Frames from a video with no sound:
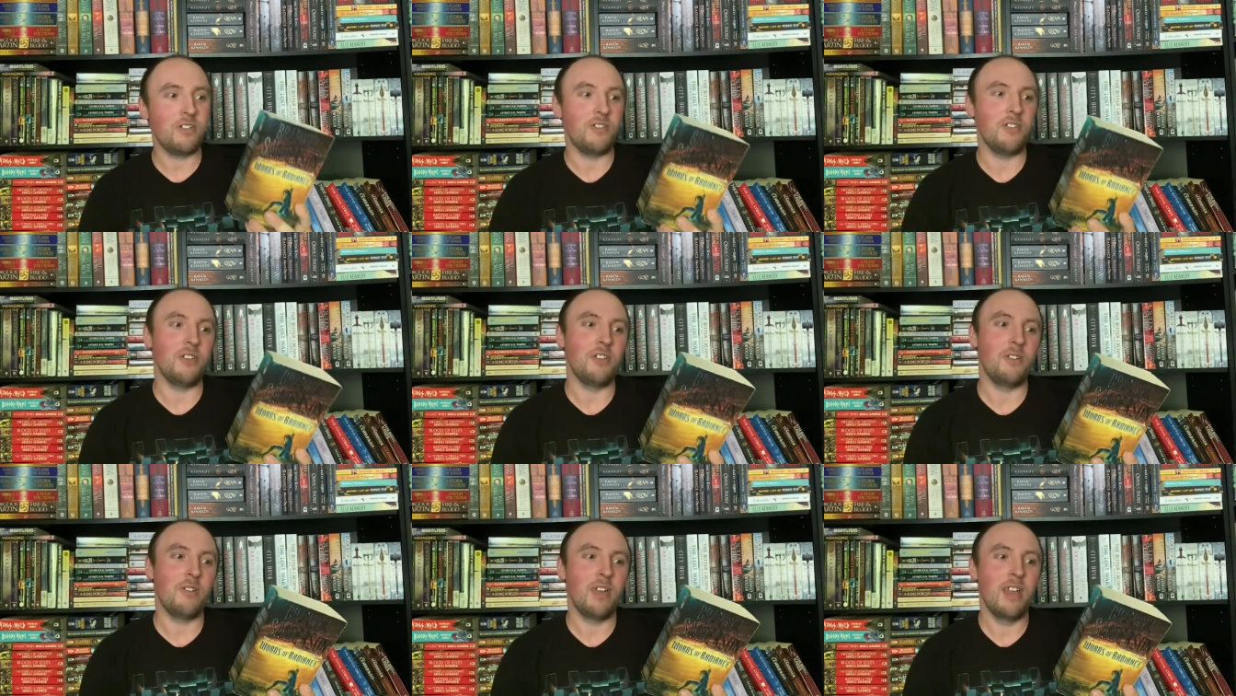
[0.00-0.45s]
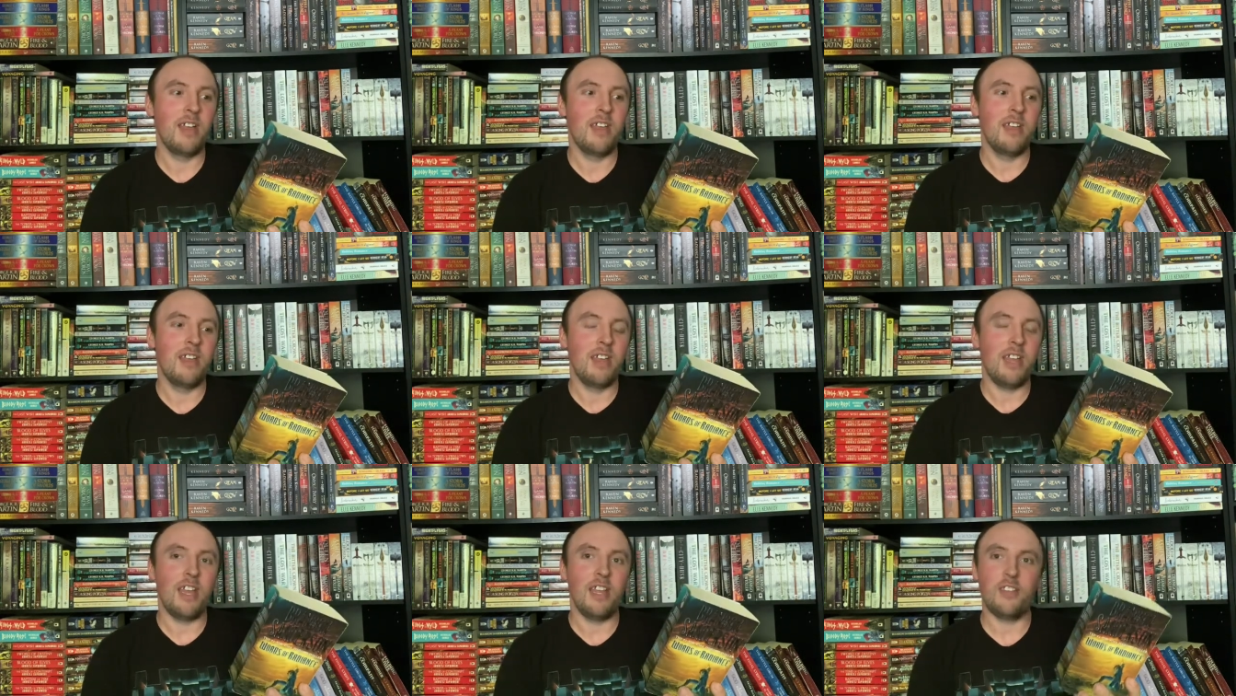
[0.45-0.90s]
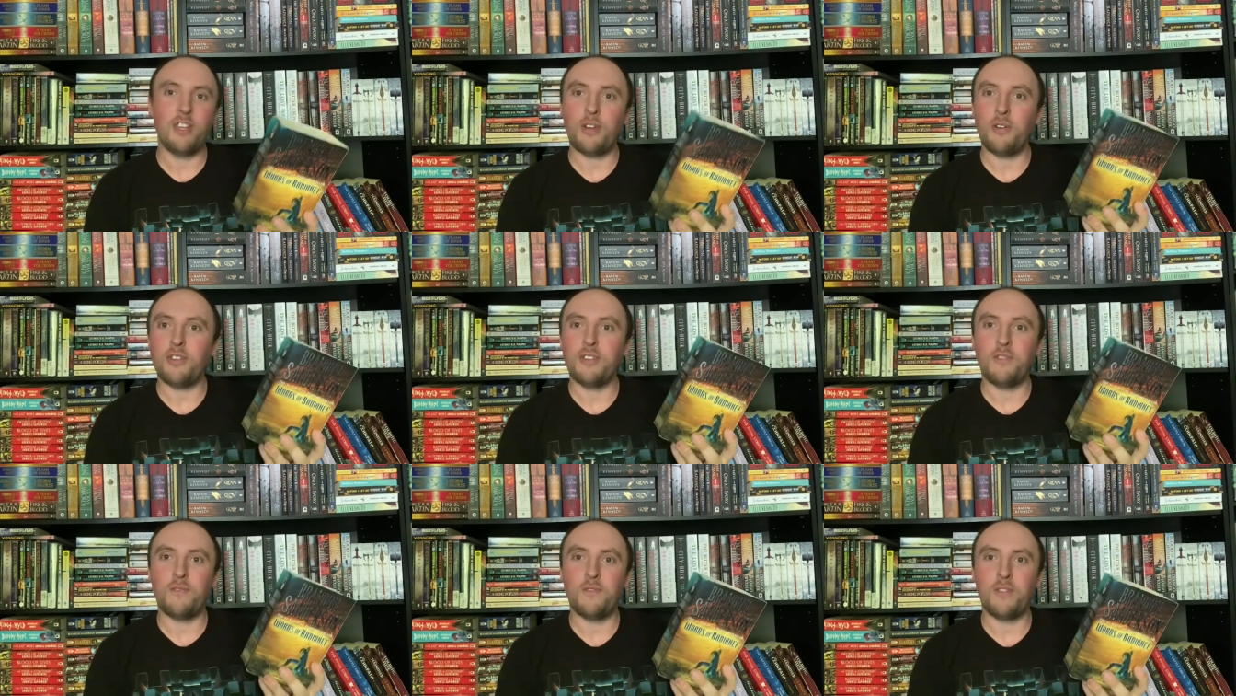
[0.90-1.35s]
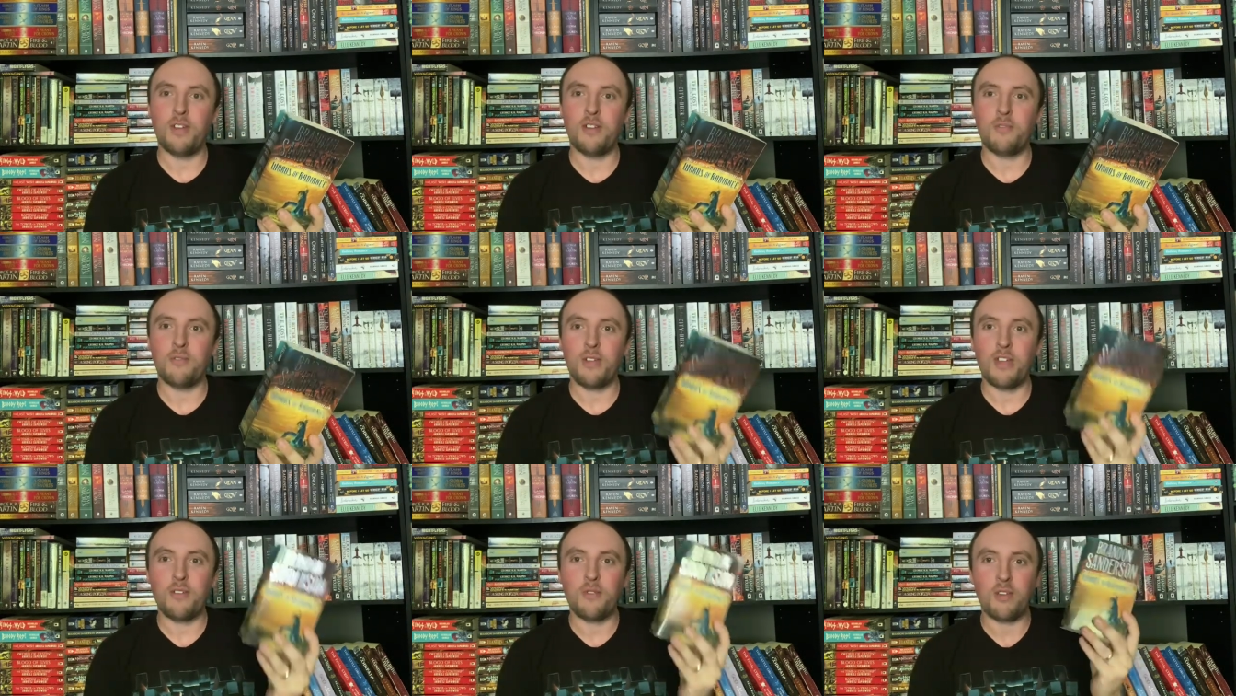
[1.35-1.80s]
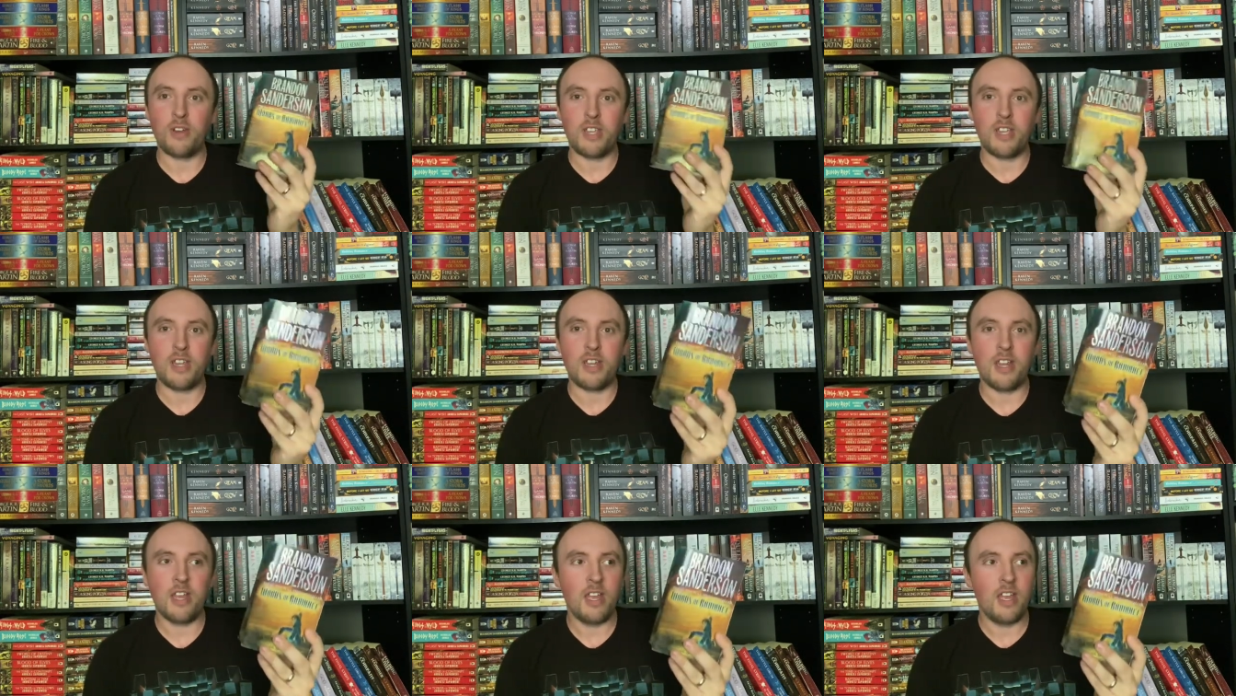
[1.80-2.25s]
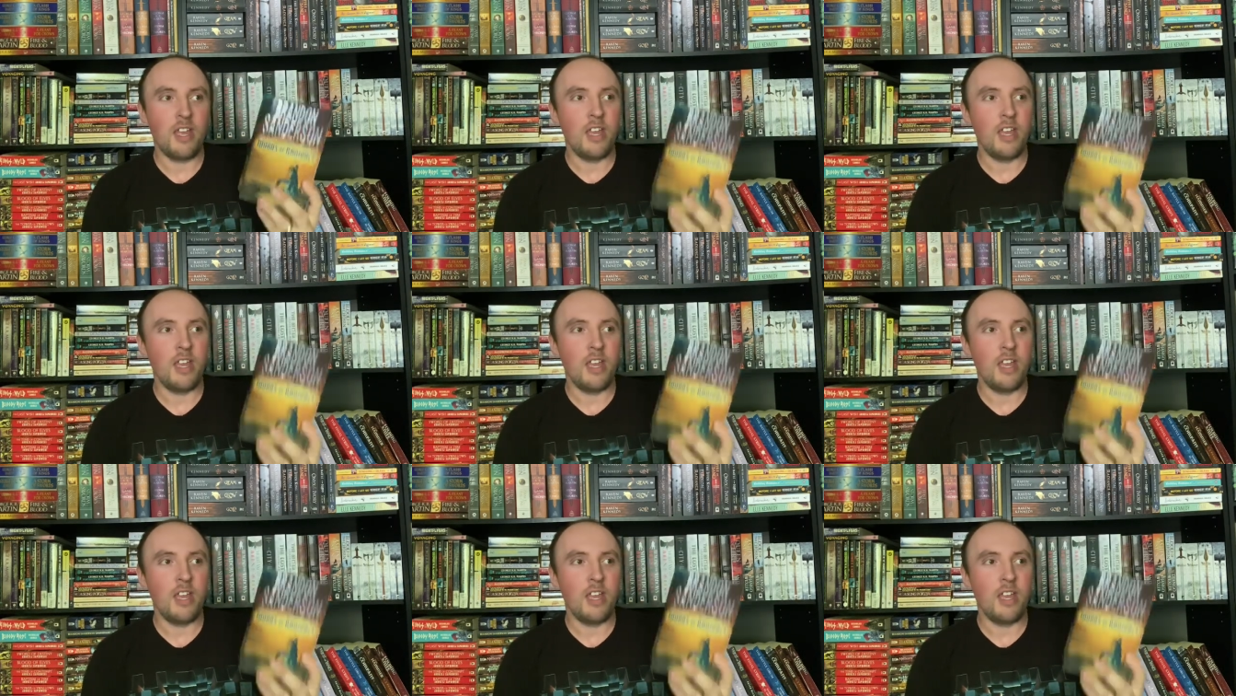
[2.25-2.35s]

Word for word: So it's always a fun reread.